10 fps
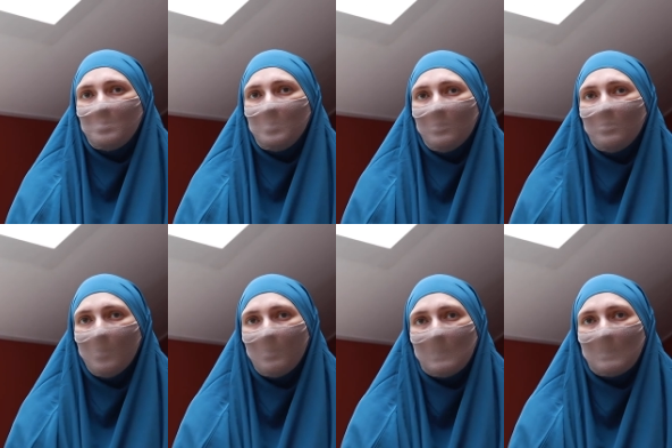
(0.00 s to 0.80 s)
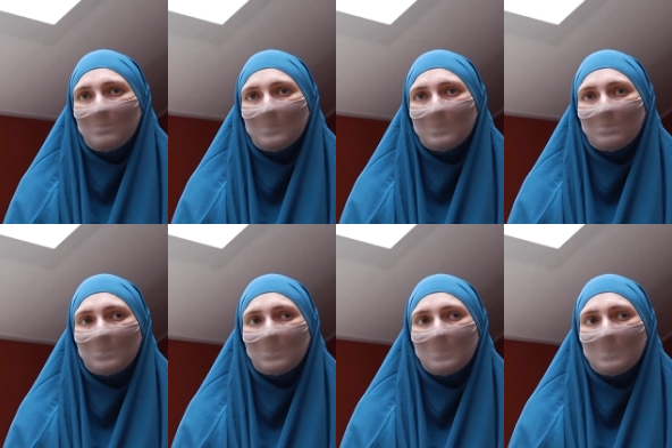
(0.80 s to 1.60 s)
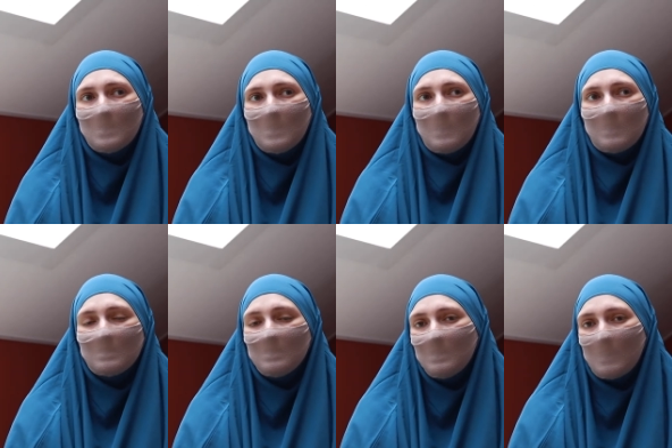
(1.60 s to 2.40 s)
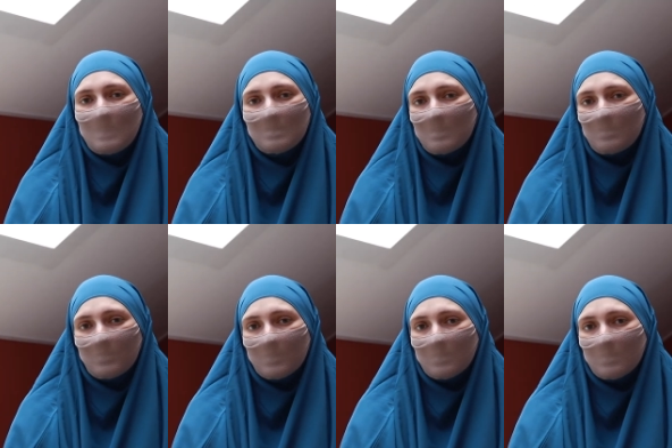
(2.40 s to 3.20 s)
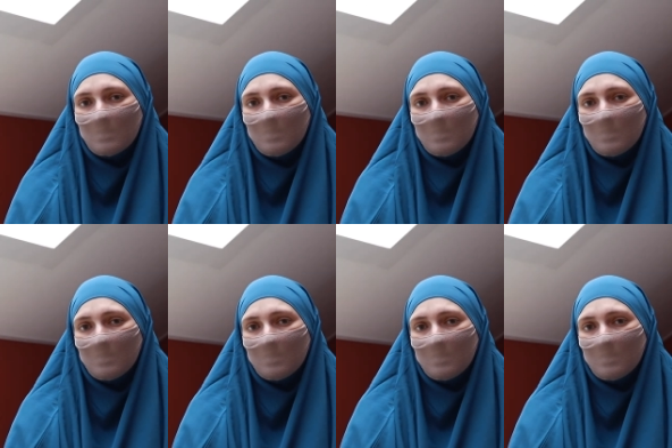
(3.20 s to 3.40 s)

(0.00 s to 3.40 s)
Before, when I was a Christian, I didn't have that feeling.